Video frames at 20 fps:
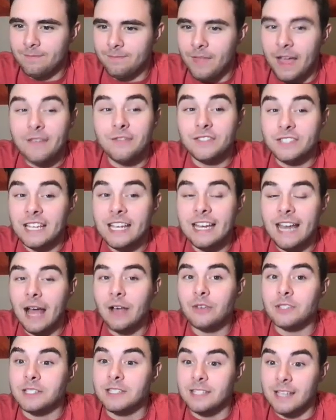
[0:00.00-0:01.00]
They've seen
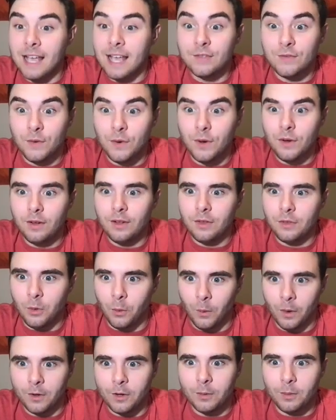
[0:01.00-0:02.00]
how successful the
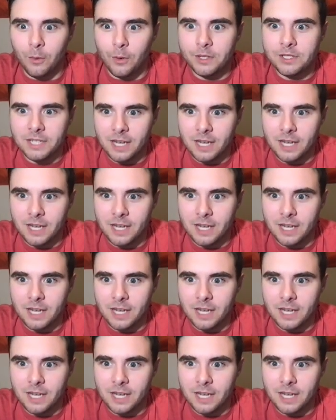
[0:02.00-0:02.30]
Wonder Boy